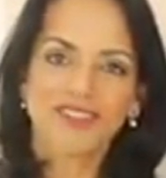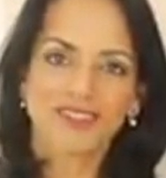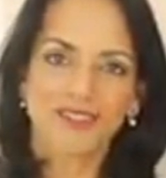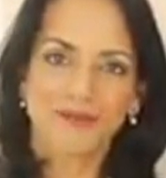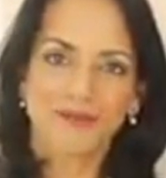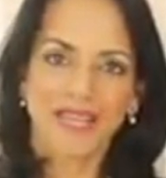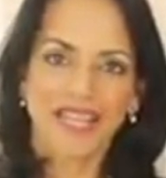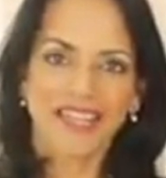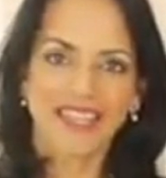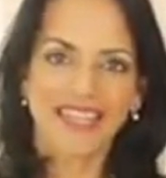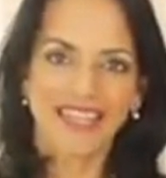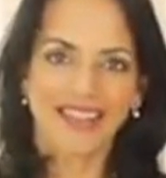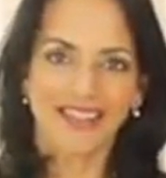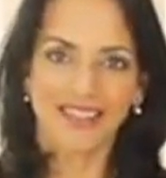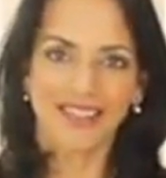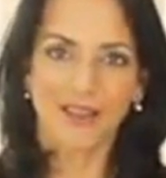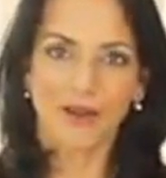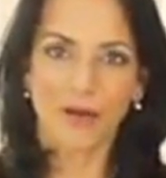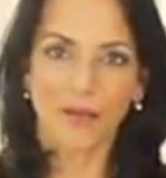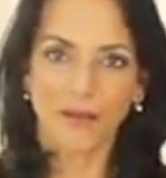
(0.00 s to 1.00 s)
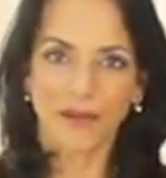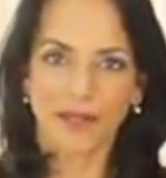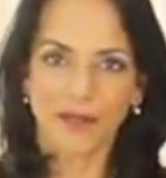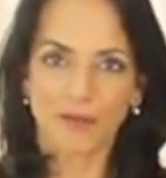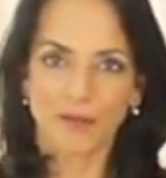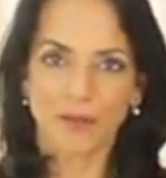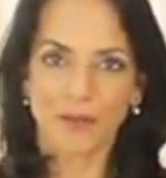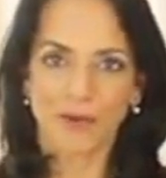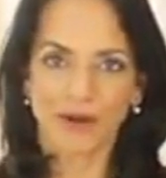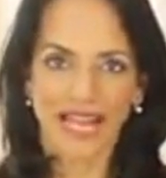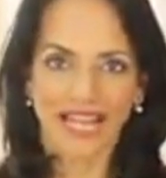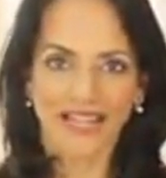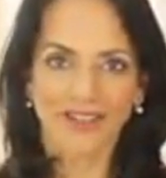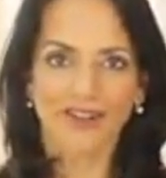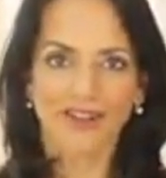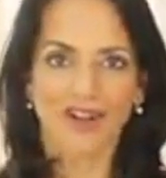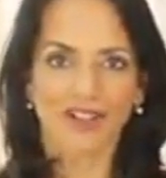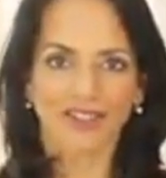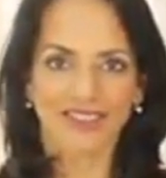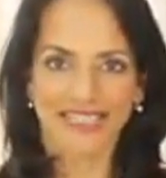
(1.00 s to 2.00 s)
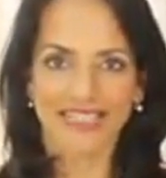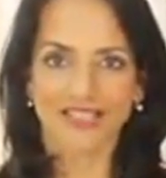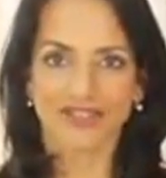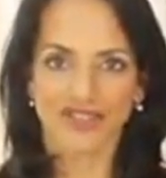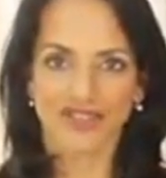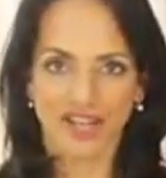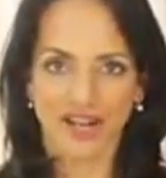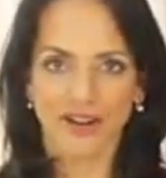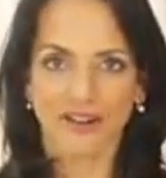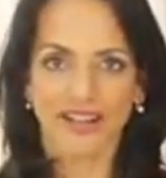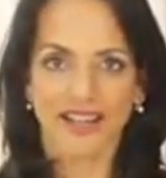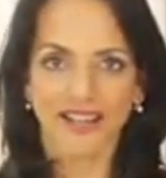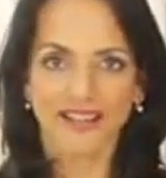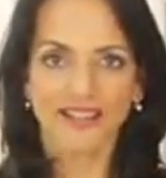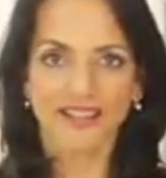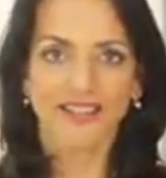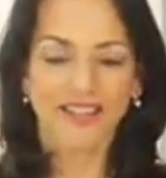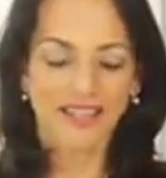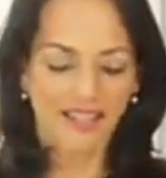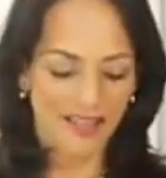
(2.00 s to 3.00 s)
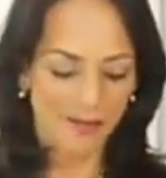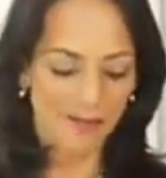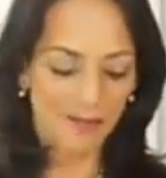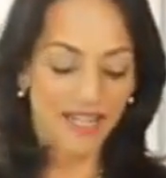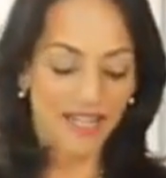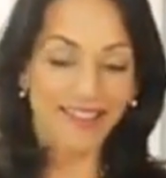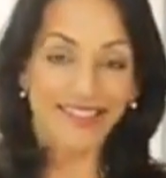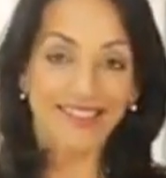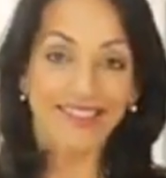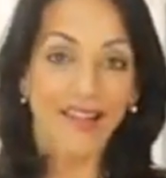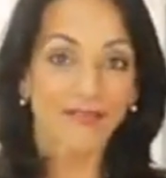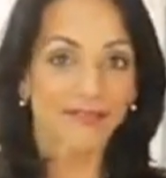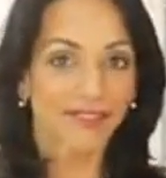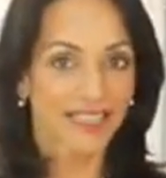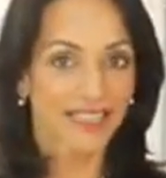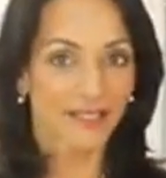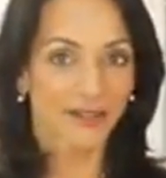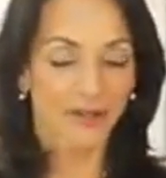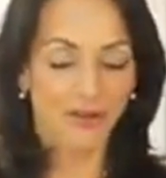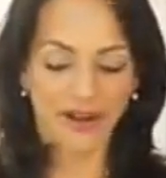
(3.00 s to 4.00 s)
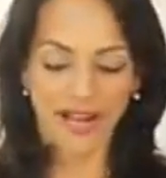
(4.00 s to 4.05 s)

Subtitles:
it to make the Ethiopian bread called injera, but it's lovely in